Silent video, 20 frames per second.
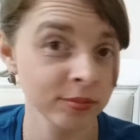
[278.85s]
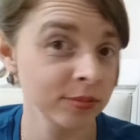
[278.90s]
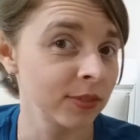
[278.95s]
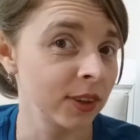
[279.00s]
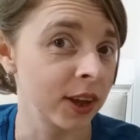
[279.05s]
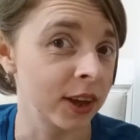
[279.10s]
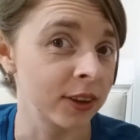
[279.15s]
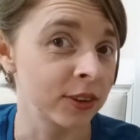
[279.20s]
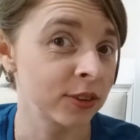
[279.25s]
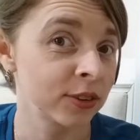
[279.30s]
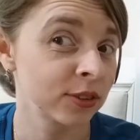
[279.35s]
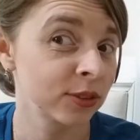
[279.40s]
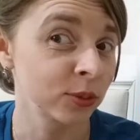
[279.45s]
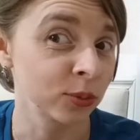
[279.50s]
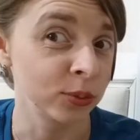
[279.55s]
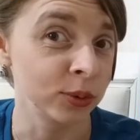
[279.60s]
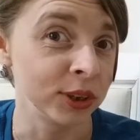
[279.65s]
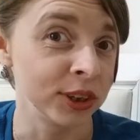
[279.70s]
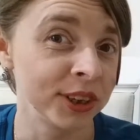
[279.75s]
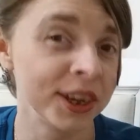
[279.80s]
Yes,
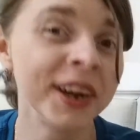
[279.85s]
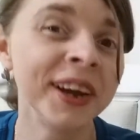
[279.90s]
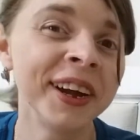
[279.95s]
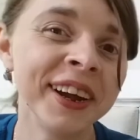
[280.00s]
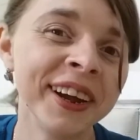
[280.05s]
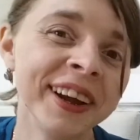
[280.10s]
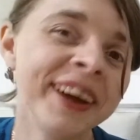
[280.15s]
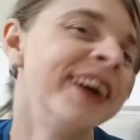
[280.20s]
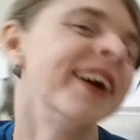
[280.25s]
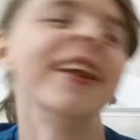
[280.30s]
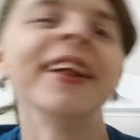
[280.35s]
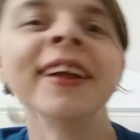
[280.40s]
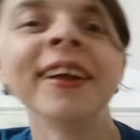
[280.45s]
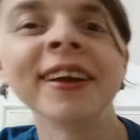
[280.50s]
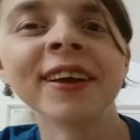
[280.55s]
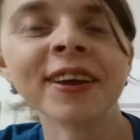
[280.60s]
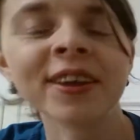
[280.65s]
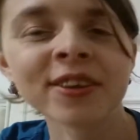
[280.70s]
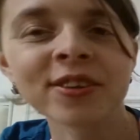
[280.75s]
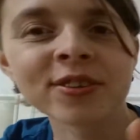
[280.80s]
oui.
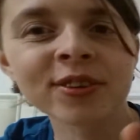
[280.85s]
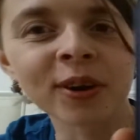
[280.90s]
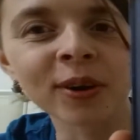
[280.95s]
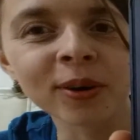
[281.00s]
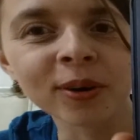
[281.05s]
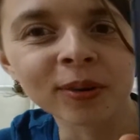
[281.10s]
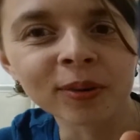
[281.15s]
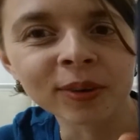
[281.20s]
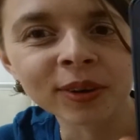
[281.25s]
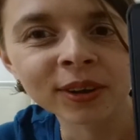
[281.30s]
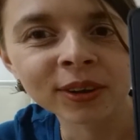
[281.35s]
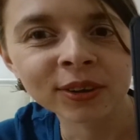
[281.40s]
So